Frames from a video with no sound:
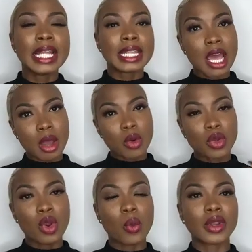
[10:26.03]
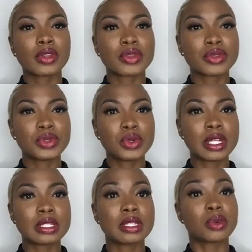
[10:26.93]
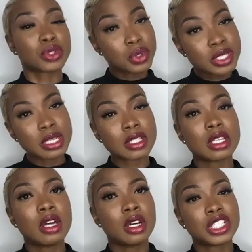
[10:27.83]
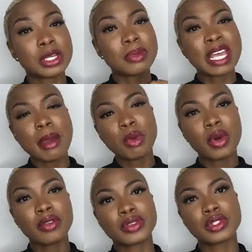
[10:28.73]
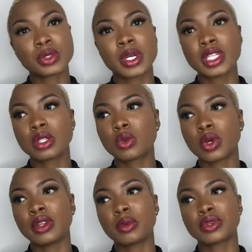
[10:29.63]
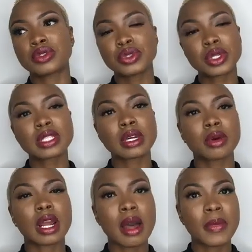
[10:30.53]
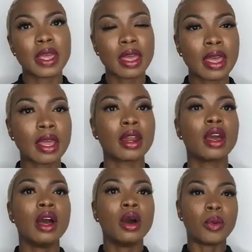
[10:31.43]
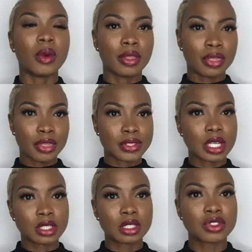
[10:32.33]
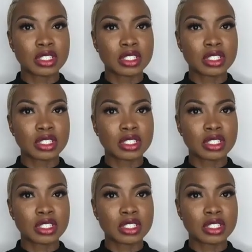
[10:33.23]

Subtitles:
that, one of the students, there were students that she became aware of the situation when there were students that were coming in with sexually